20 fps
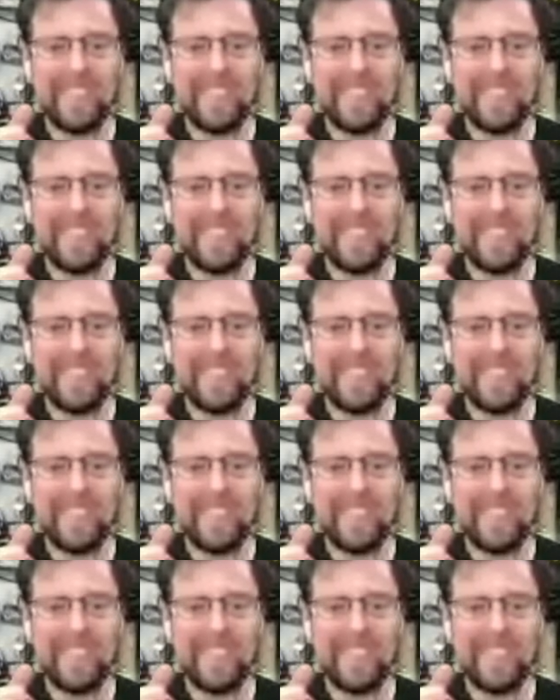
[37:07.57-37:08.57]
It may be
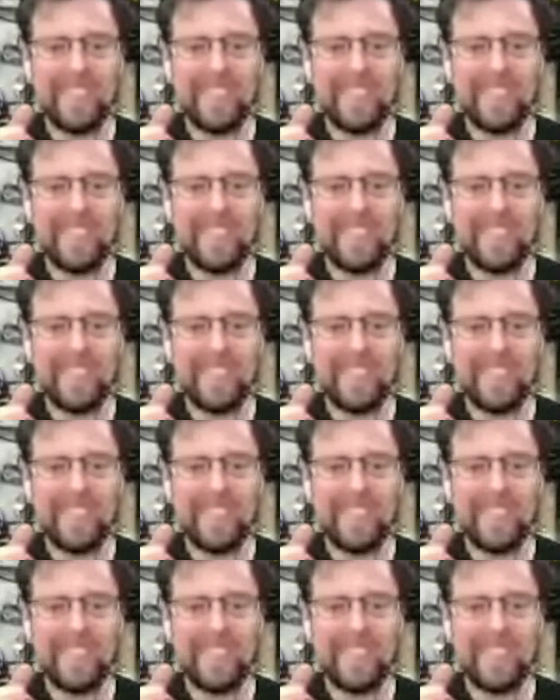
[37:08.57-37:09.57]
more
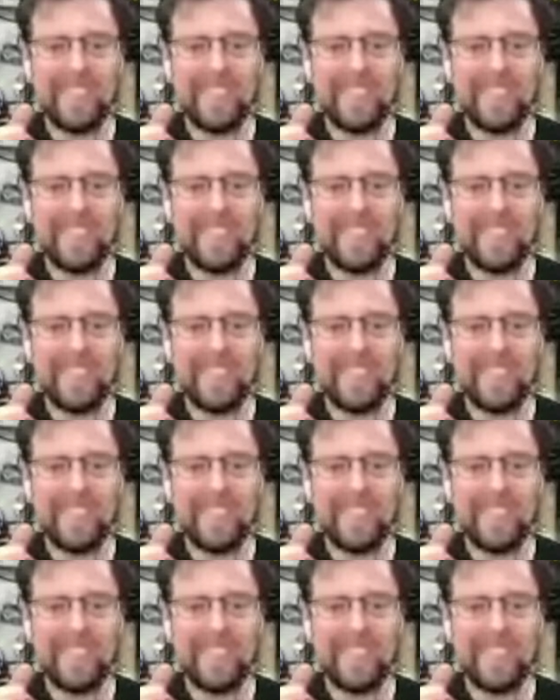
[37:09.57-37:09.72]
reliable,